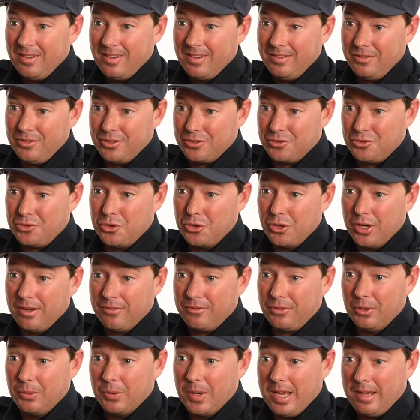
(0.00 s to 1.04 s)
just
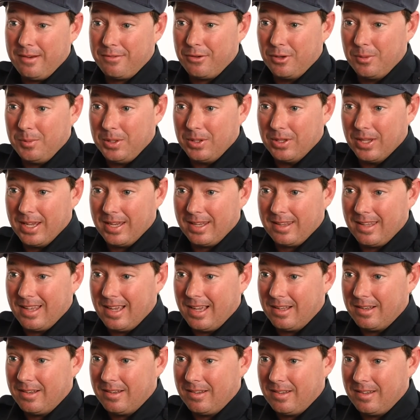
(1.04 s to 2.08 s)
drift away from you like
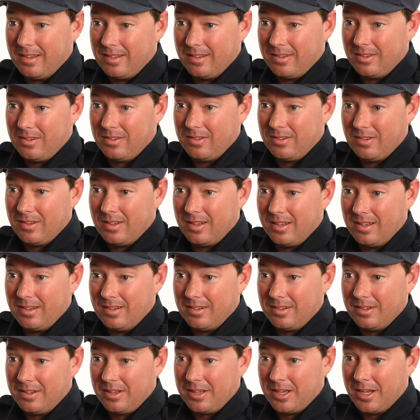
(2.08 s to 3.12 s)
that has
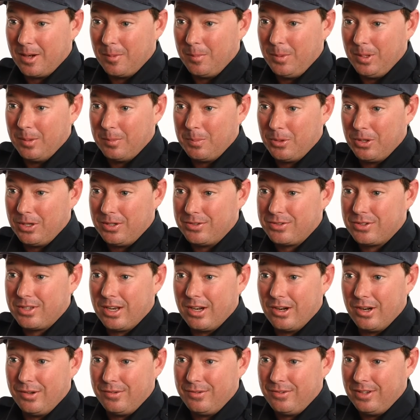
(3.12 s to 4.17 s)
got to be a pretty
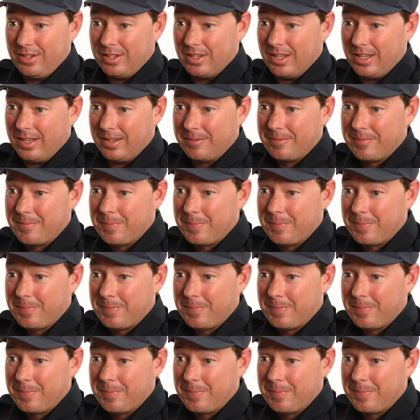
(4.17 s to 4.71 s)
scary feeling.